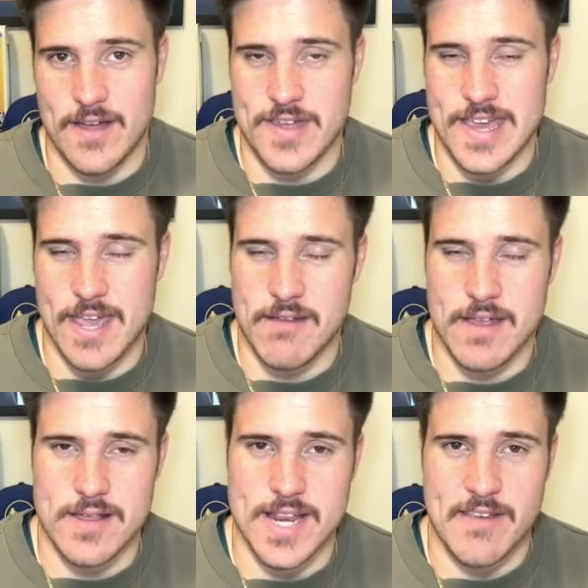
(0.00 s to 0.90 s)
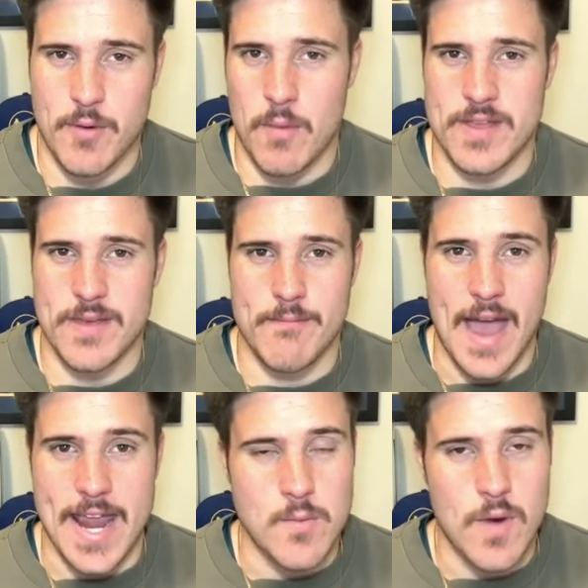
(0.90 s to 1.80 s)
I think Kelly Olynyk's probably the
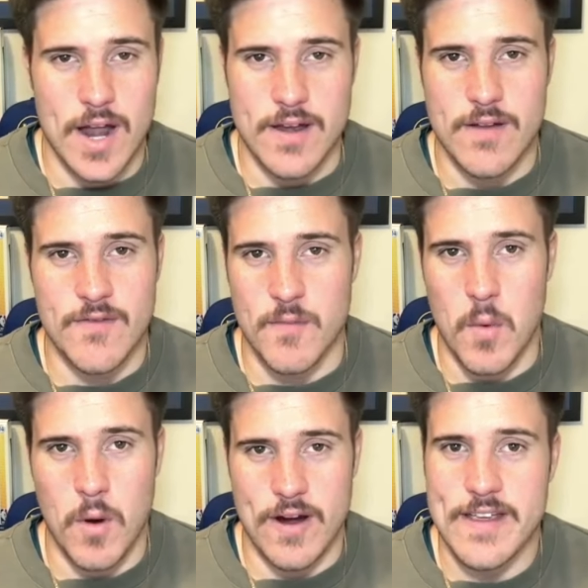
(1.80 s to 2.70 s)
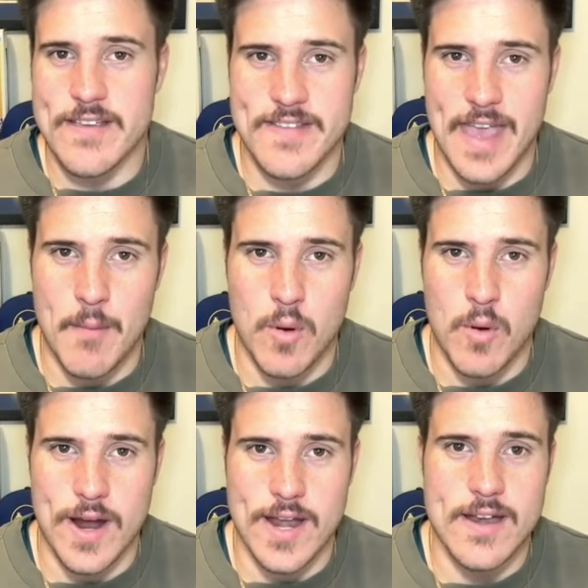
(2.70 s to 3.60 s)
main one from a Warriors
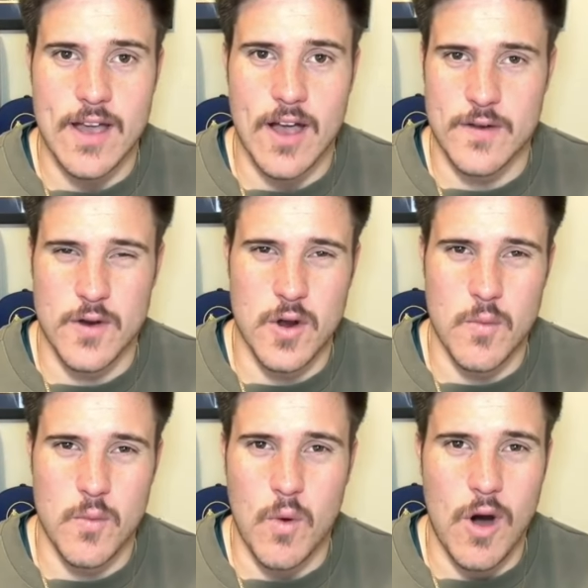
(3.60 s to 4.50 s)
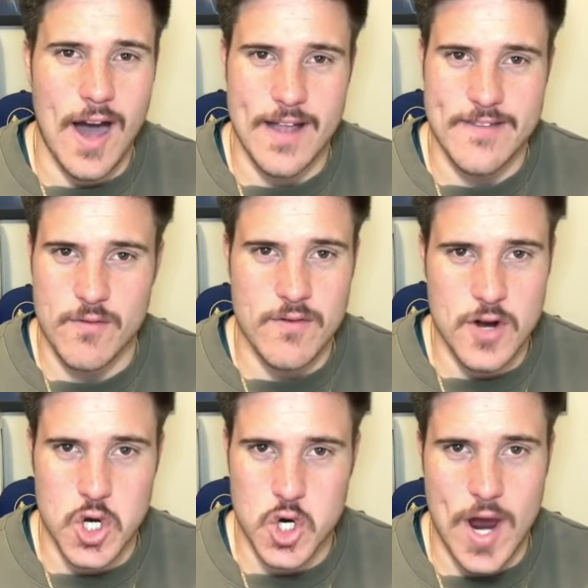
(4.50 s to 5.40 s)
standpoint. I don't know why
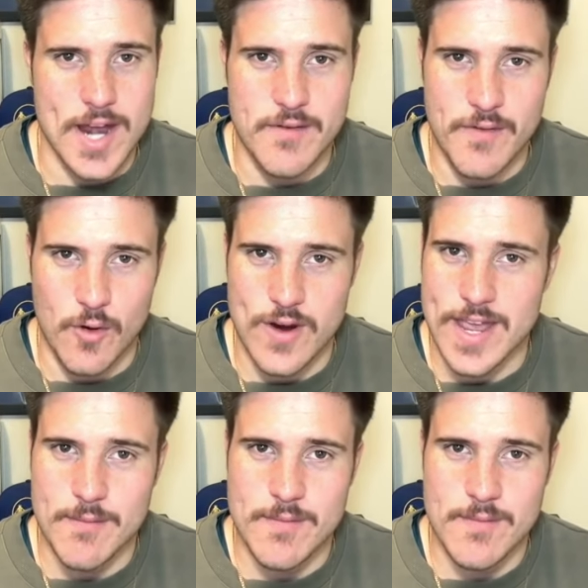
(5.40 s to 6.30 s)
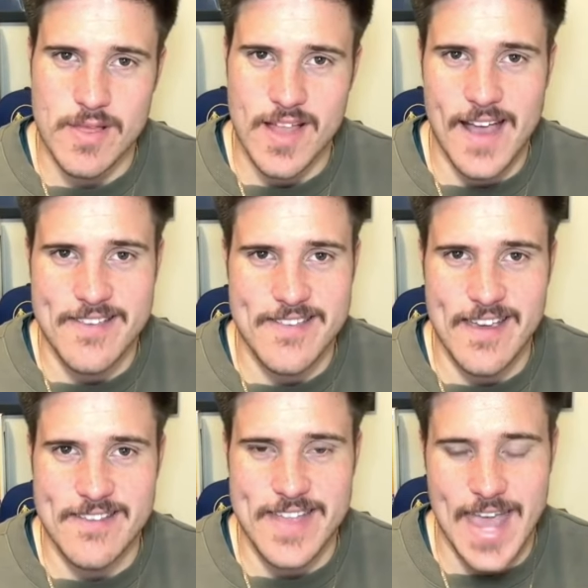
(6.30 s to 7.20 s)
Toronto traded for him last
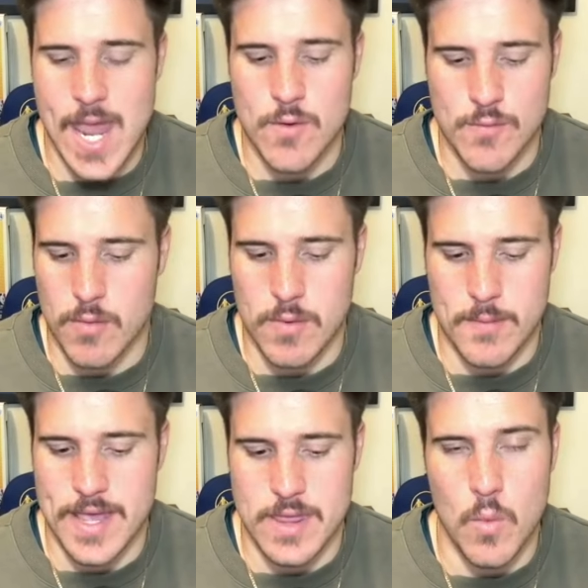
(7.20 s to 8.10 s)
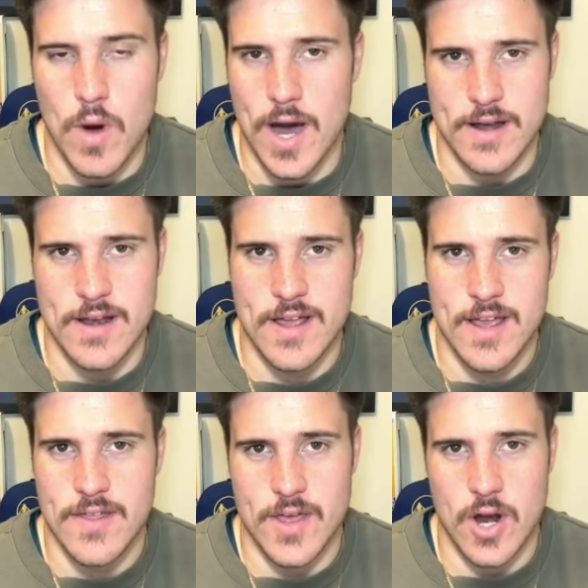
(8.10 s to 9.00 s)
season. He would probably be the one
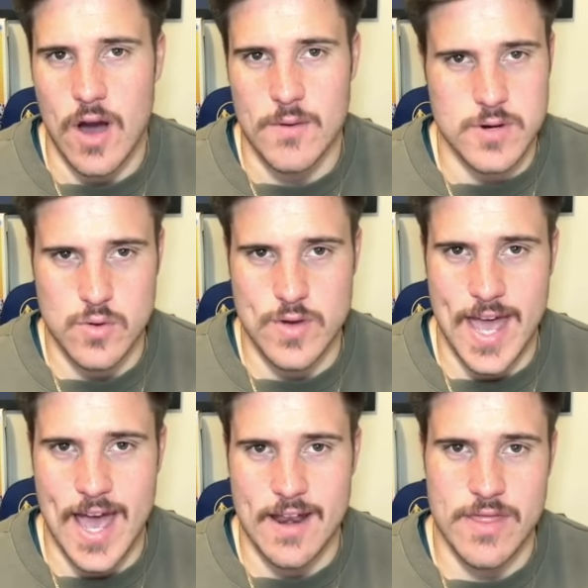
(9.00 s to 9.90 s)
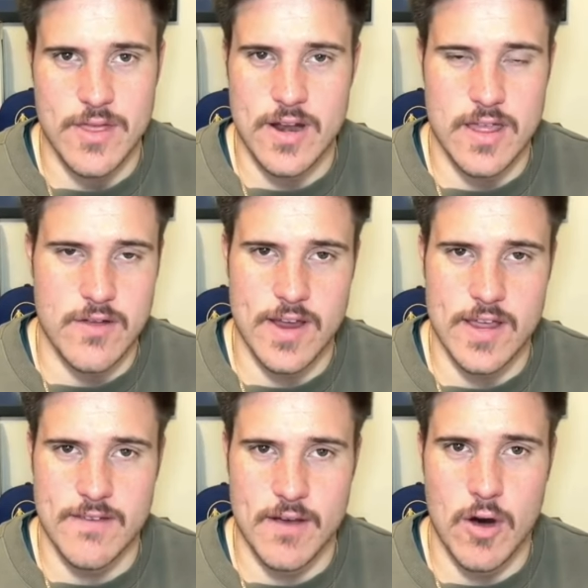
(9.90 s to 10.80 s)
that I would look at.
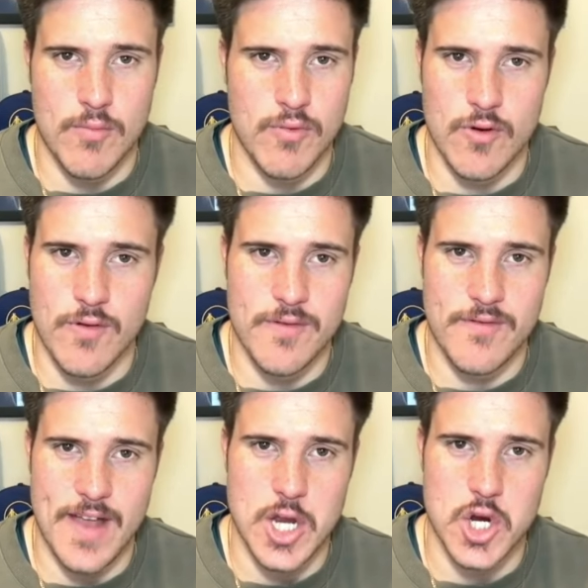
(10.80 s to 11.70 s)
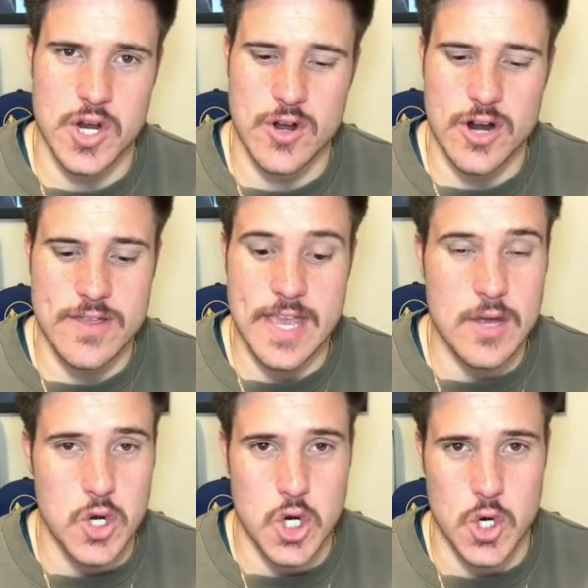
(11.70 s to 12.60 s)
33 years old, proven veteran, not only
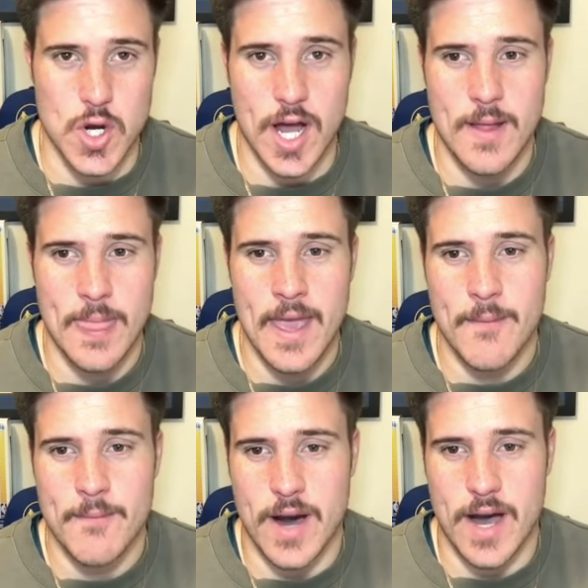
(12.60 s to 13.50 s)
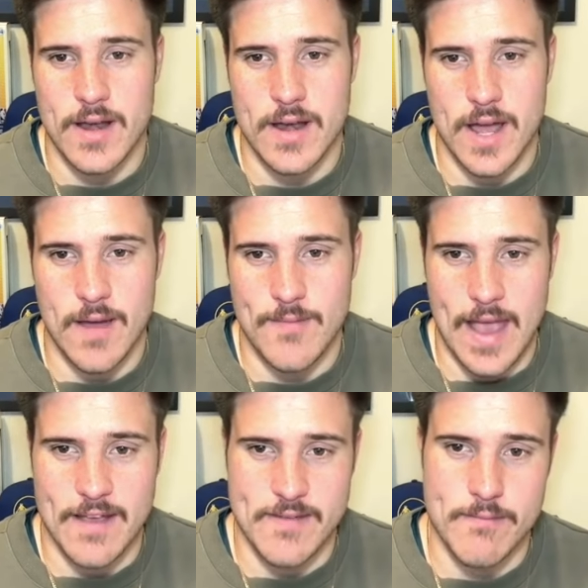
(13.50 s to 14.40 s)
a good shooter, but
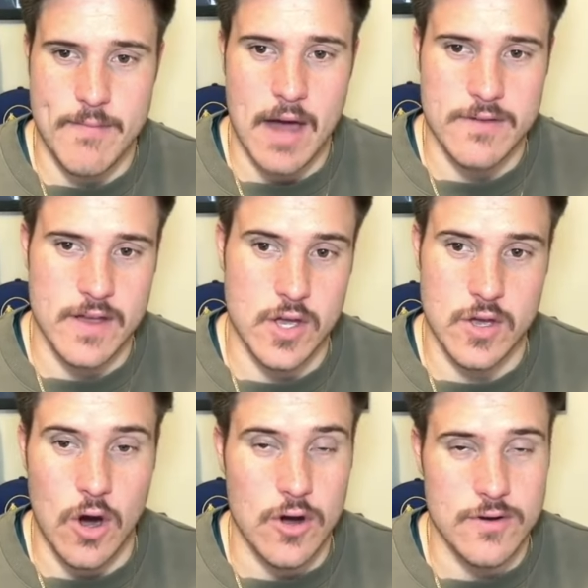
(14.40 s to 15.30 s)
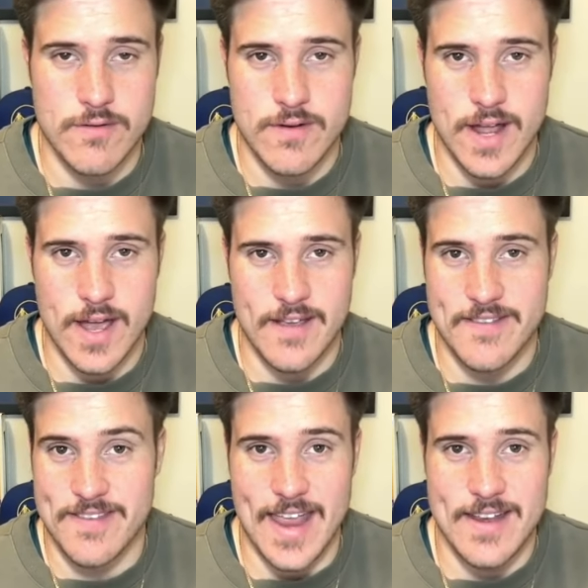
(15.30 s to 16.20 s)
as Malda God
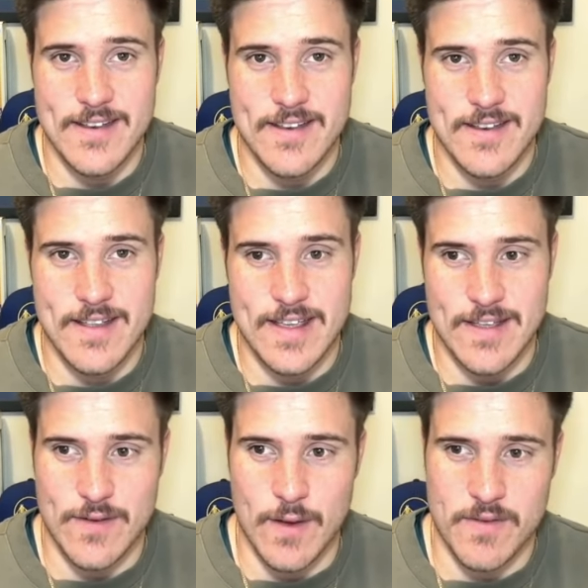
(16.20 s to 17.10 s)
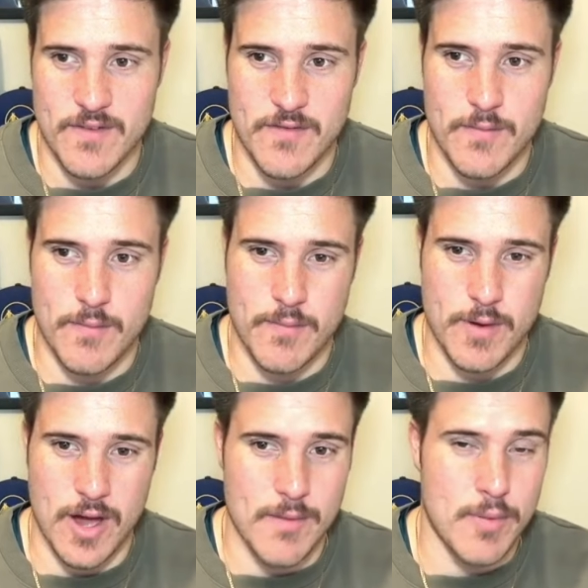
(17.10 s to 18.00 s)
said, in terms of
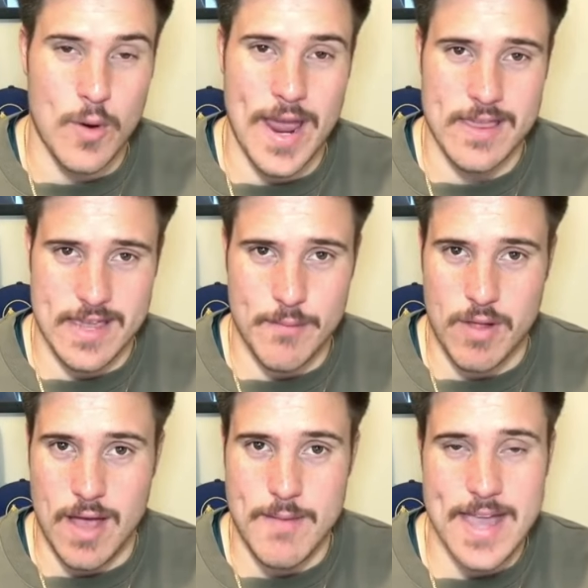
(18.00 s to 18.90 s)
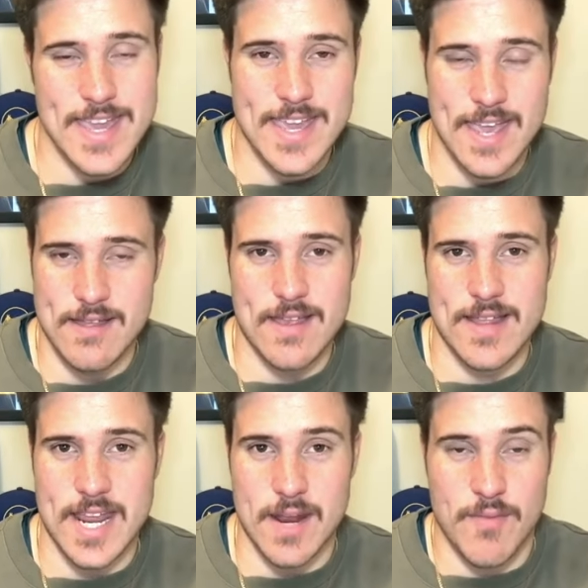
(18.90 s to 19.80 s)
kind of ball handling and playmaking, Kelly
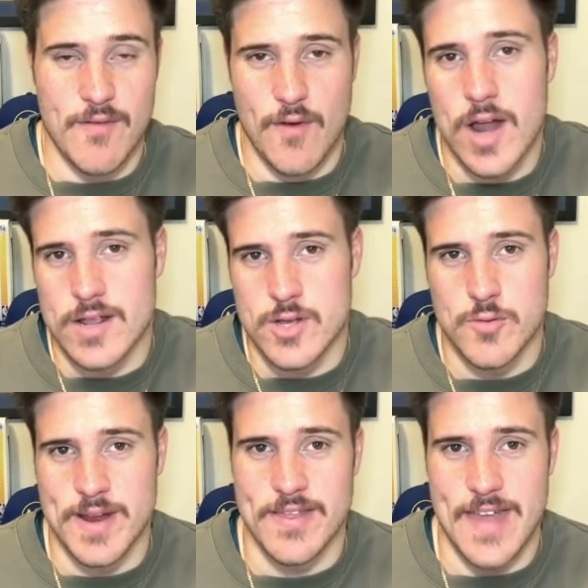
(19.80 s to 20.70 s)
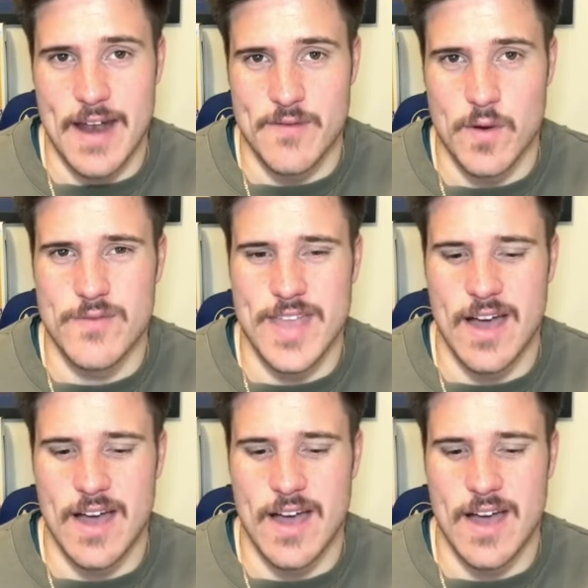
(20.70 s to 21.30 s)
Olynyk can provide a little bit of that as well.